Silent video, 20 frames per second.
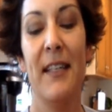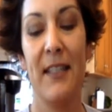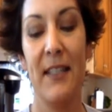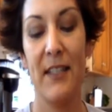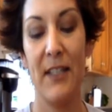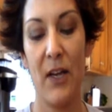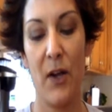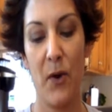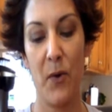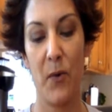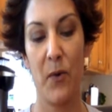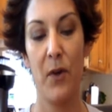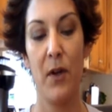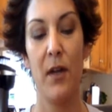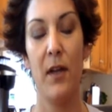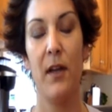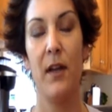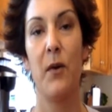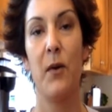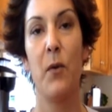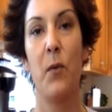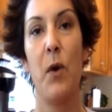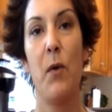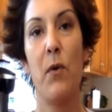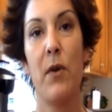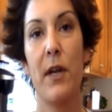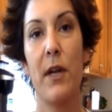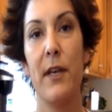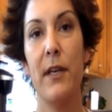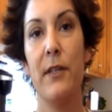So what
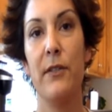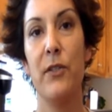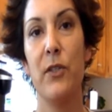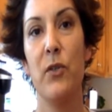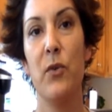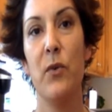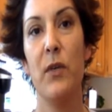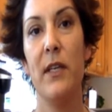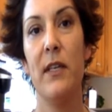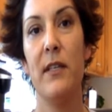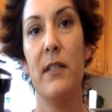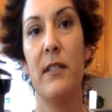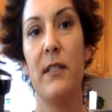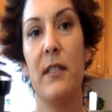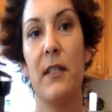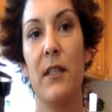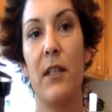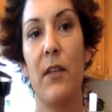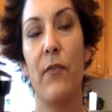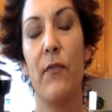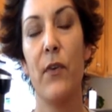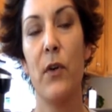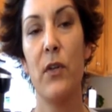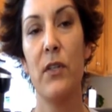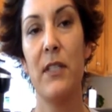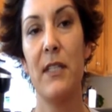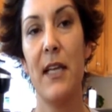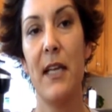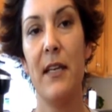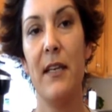we're going to do is the
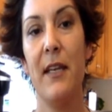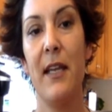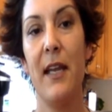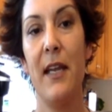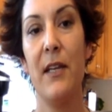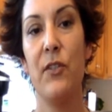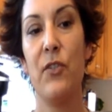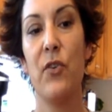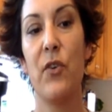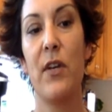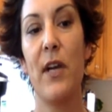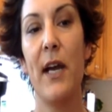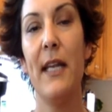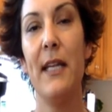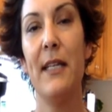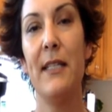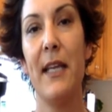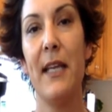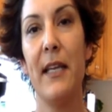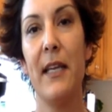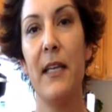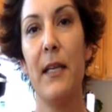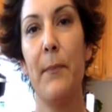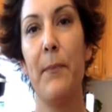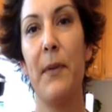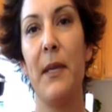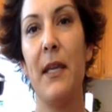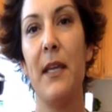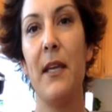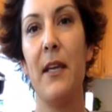first 10 days, you're kind of taking a
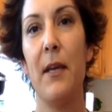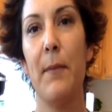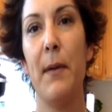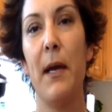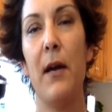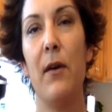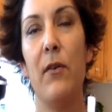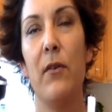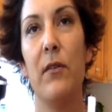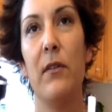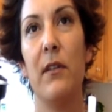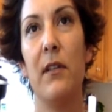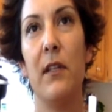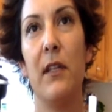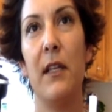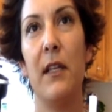peek about